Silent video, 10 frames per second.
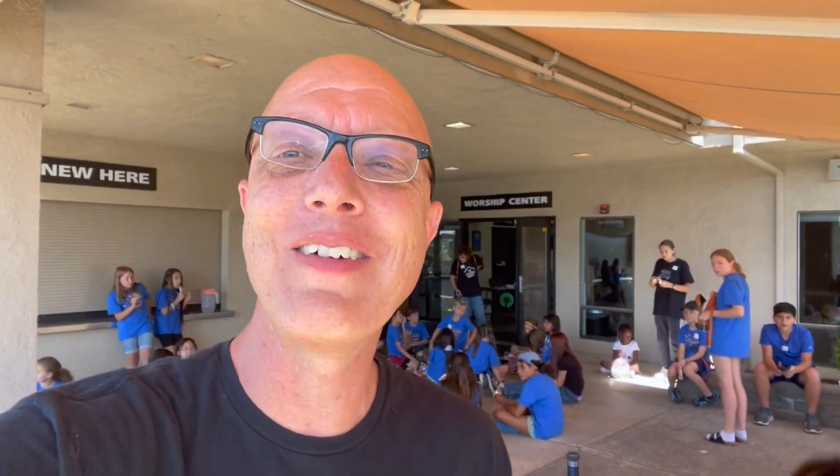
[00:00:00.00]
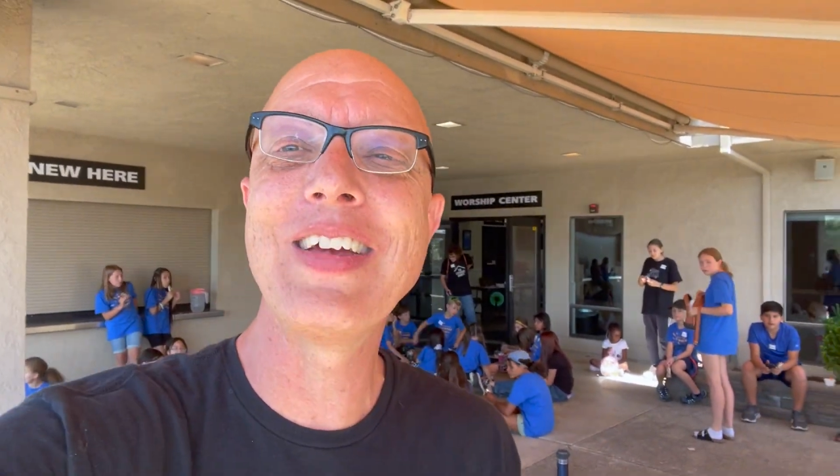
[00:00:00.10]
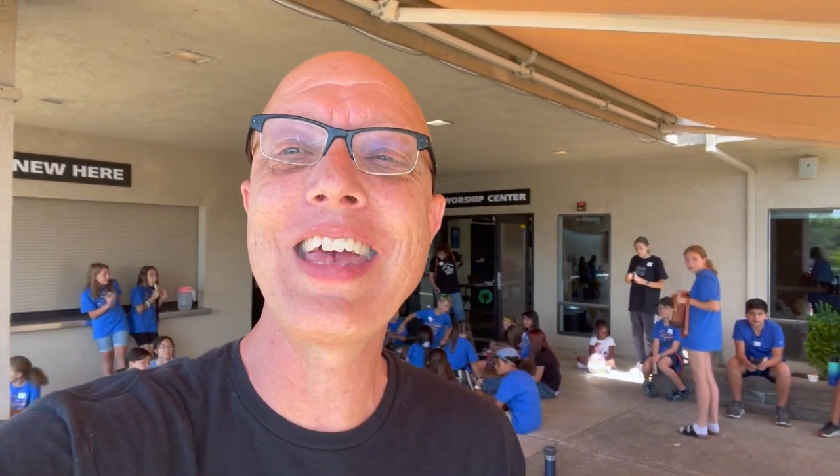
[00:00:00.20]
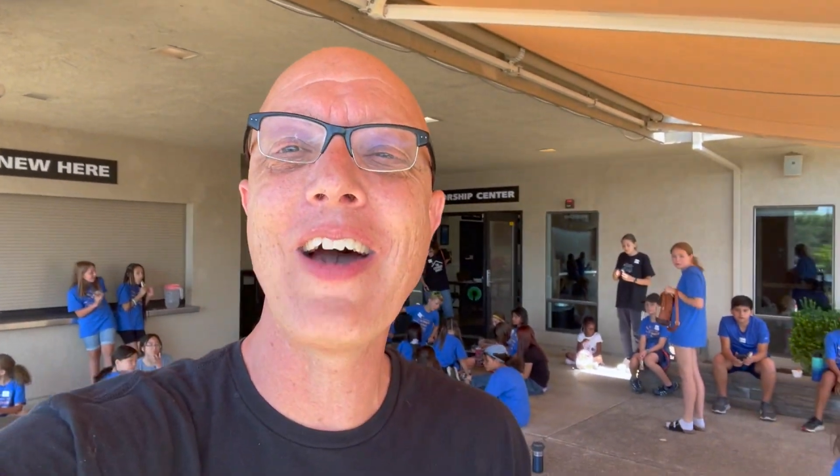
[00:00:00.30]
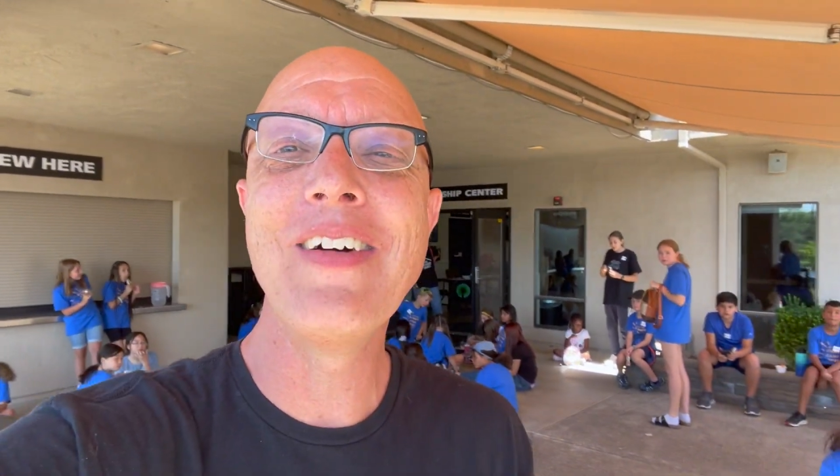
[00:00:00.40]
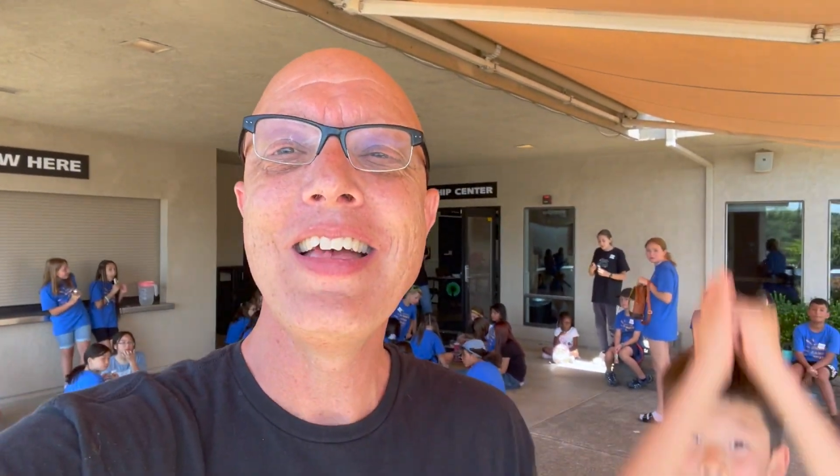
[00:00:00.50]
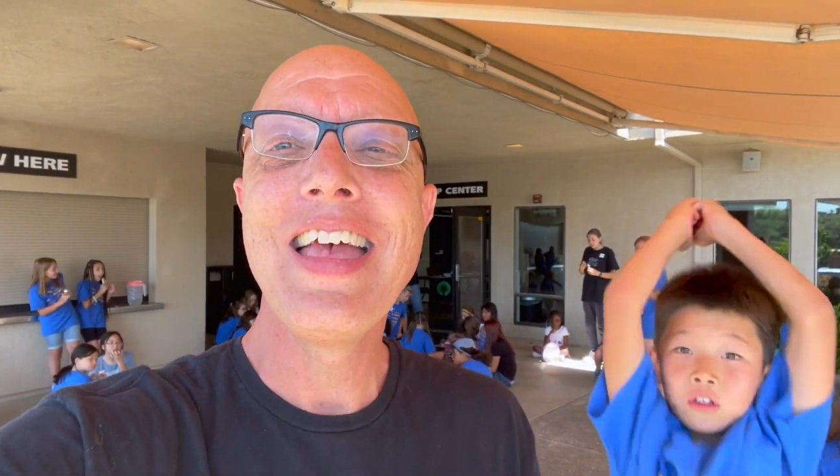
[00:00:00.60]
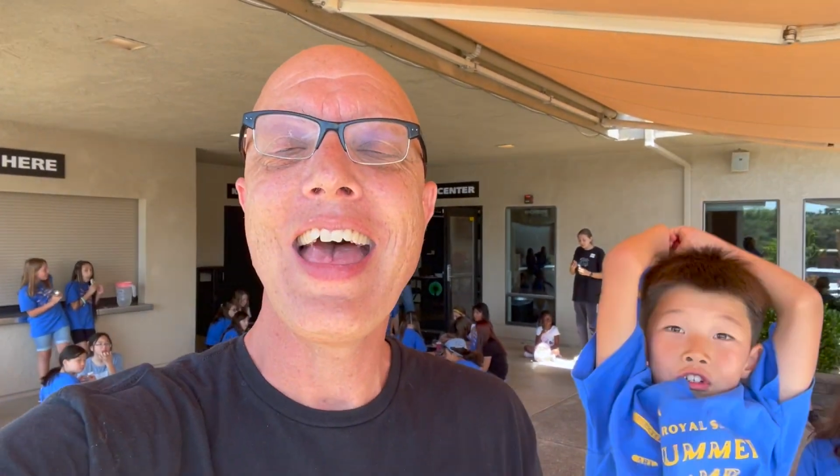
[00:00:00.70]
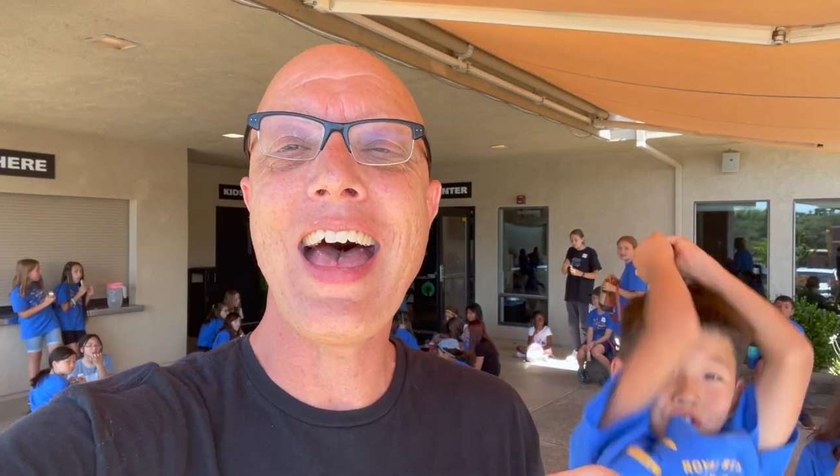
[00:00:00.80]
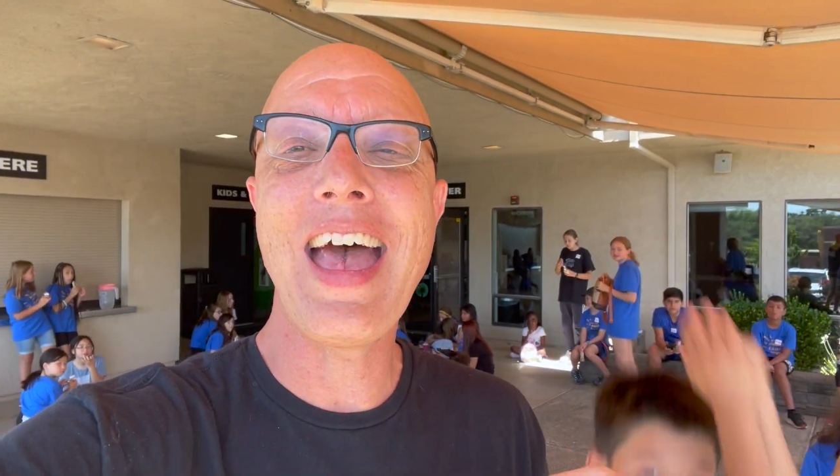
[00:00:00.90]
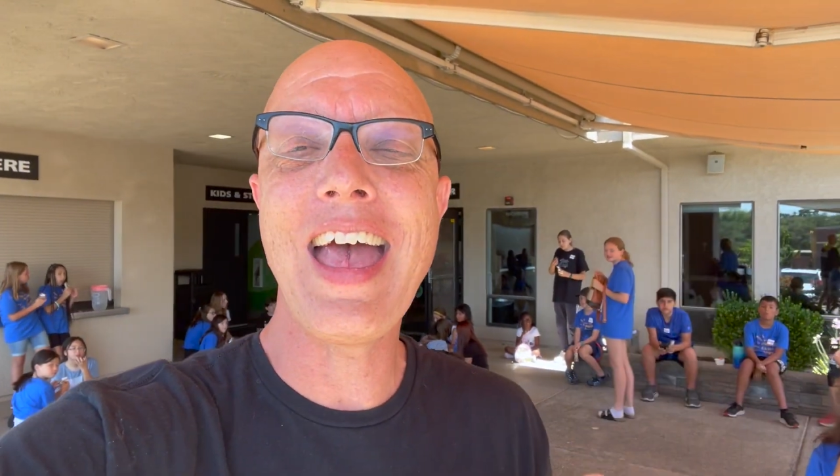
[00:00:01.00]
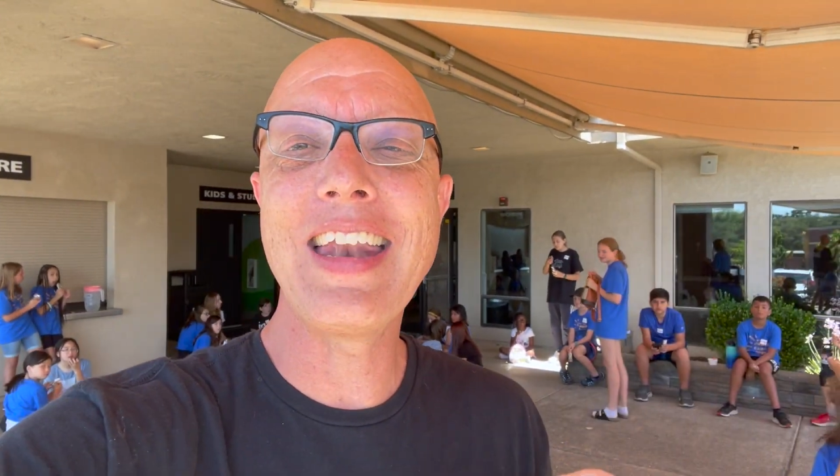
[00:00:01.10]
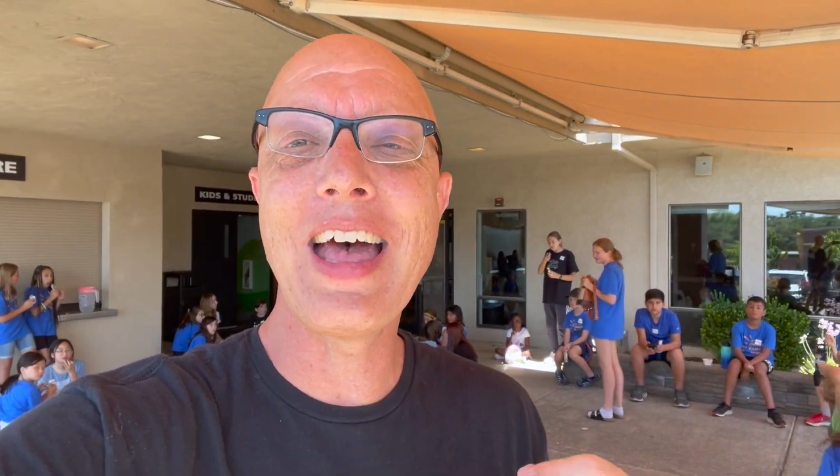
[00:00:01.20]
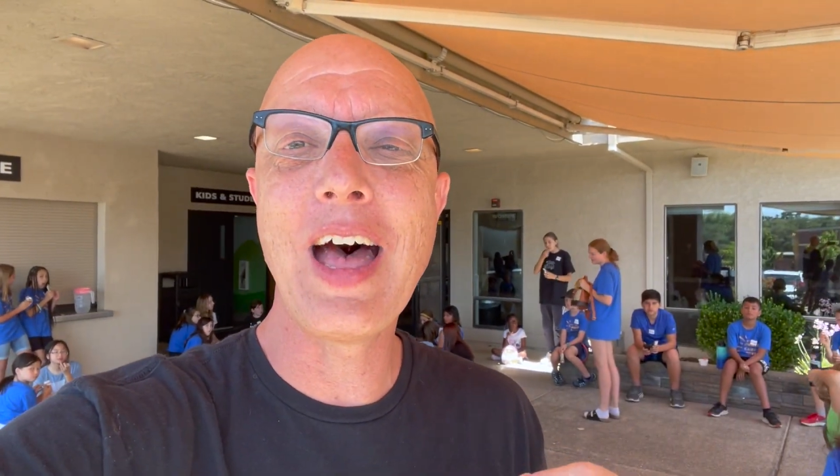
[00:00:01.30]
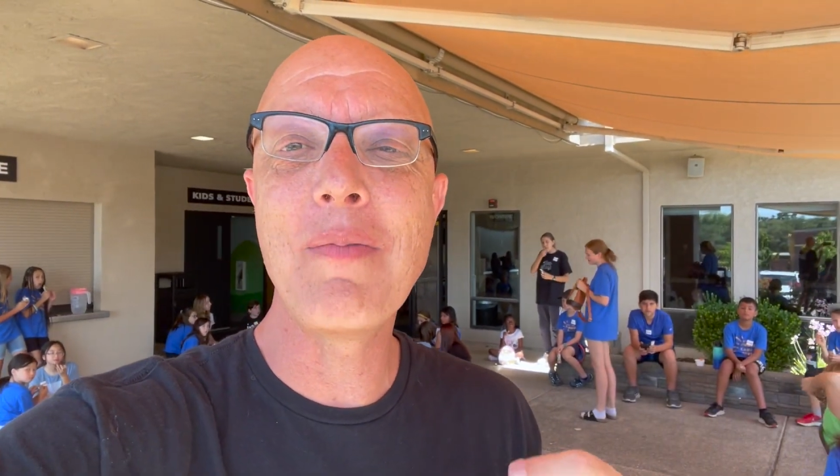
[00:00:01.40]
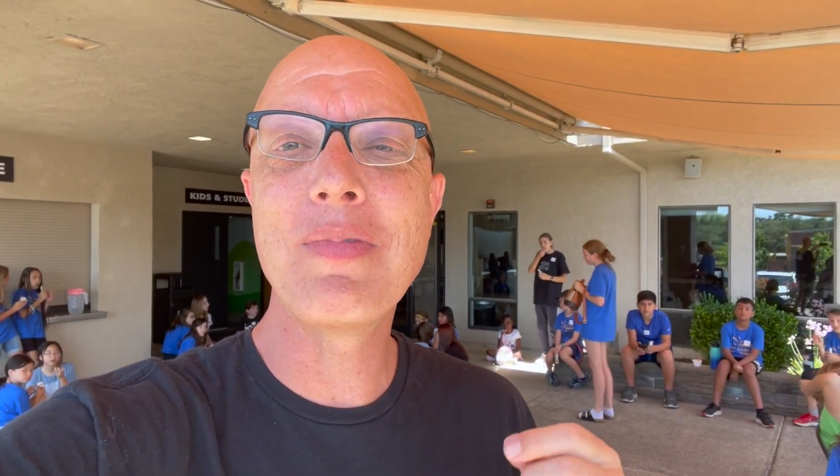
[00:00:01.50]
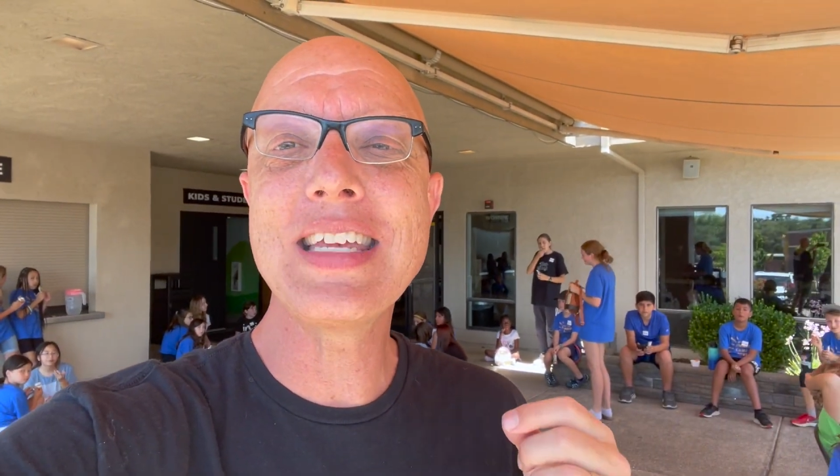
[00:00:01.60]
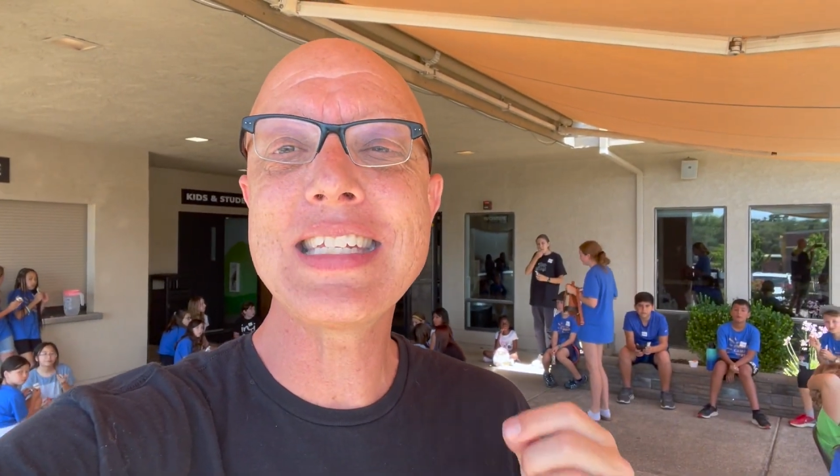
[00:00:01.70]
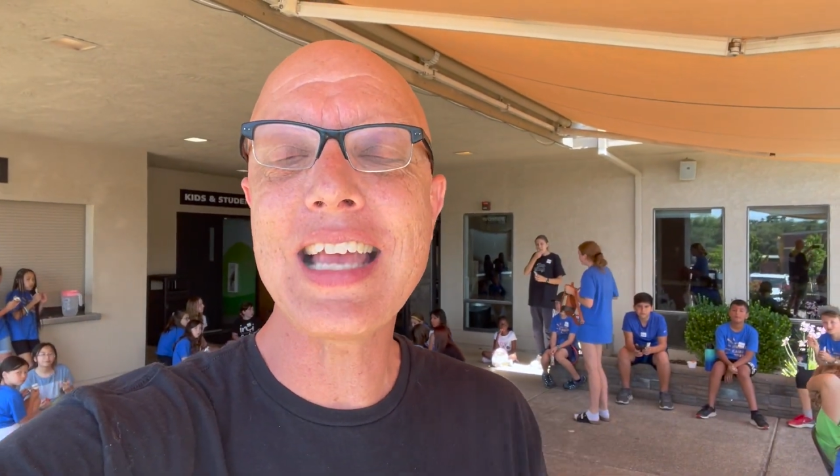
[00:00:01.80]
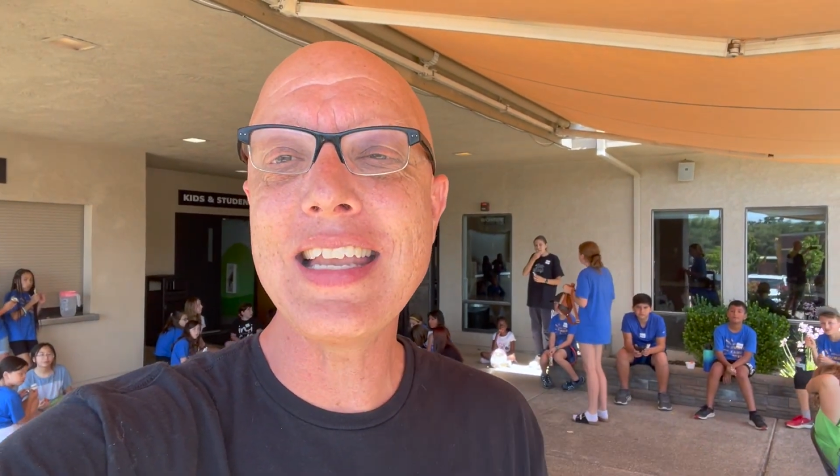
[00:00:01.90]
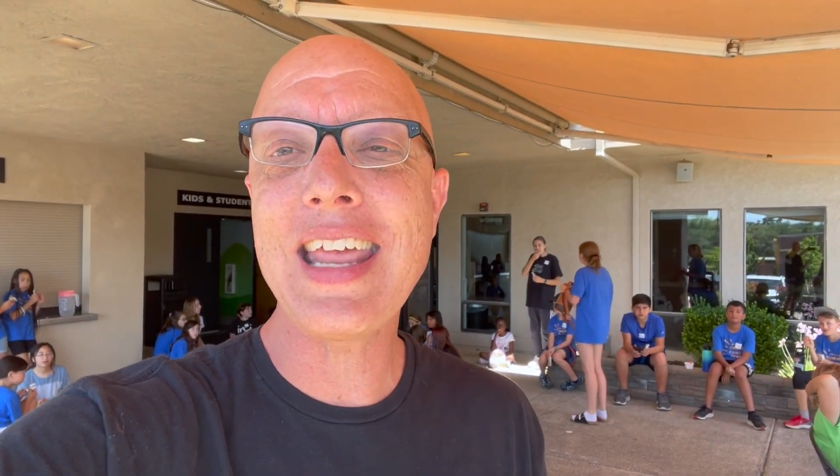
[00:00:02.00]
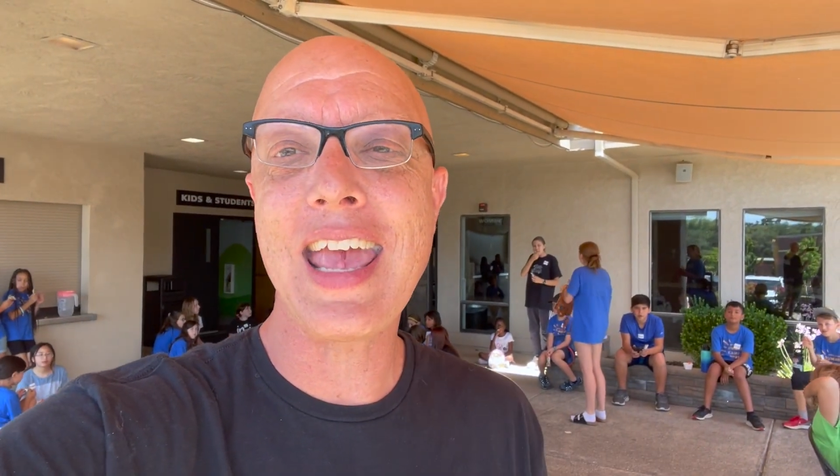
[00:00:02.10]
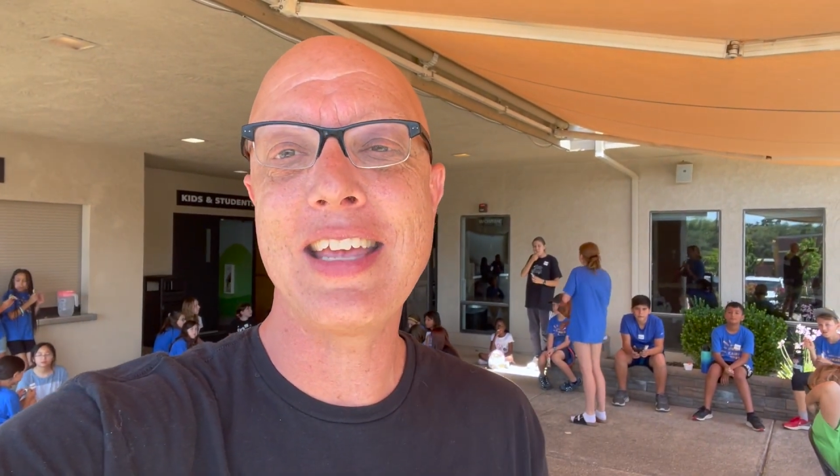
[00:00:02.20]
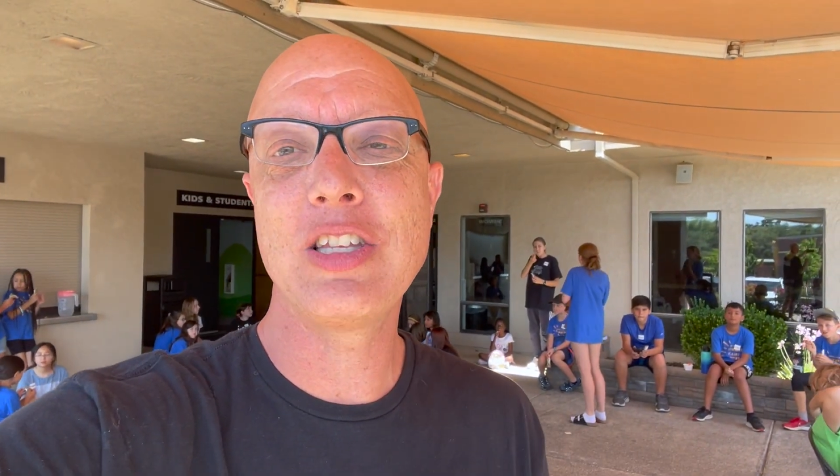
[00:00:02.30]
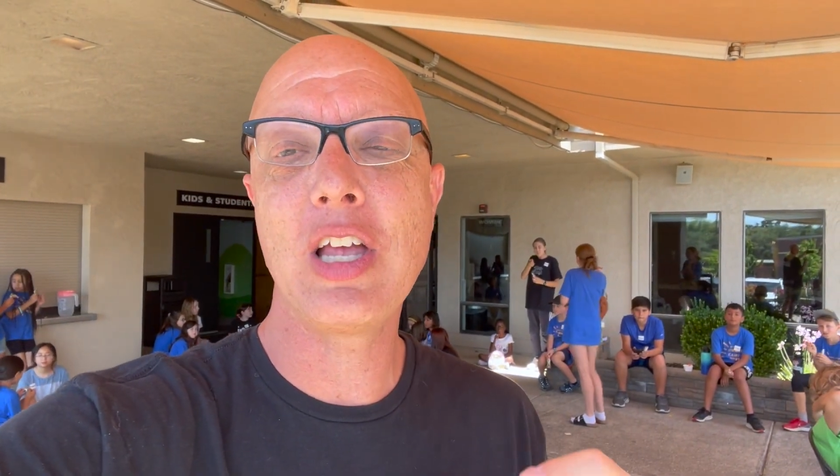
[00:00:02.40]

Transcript: we go. And this Sunday,